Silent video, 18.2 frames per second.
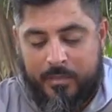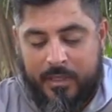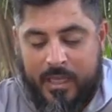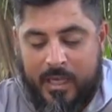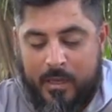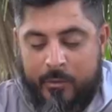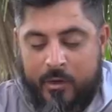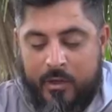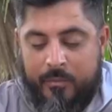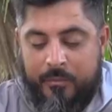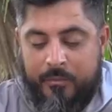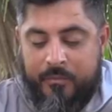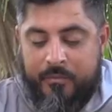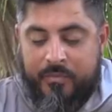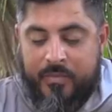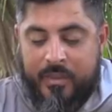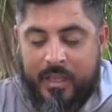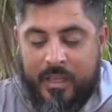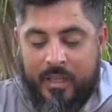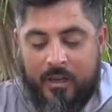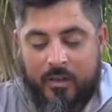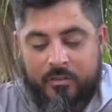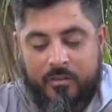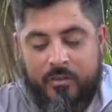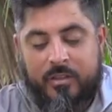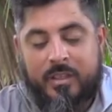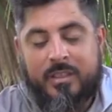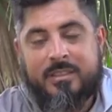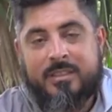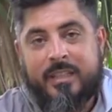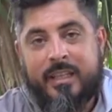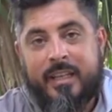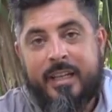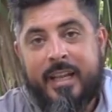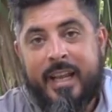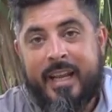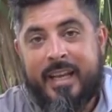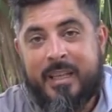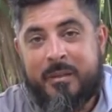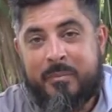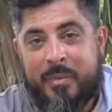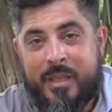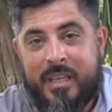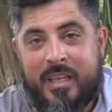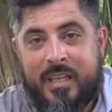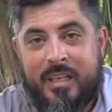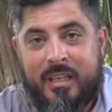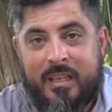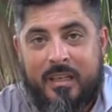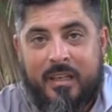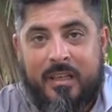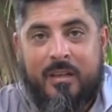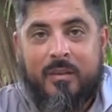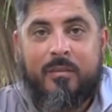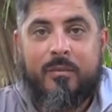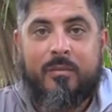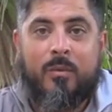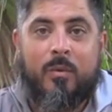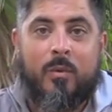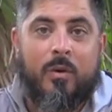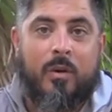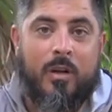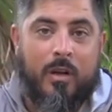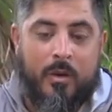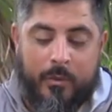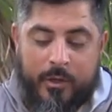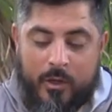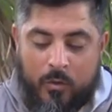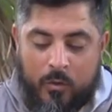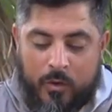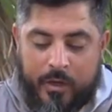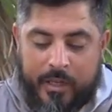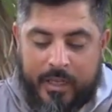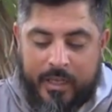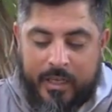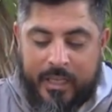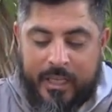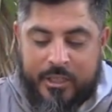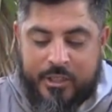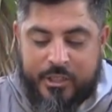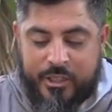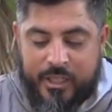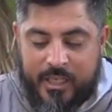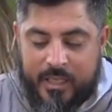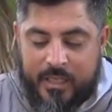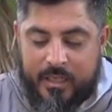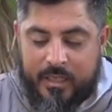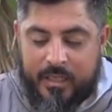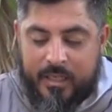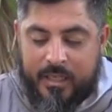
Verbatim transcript: camera. It also does 1080p for recording in HD.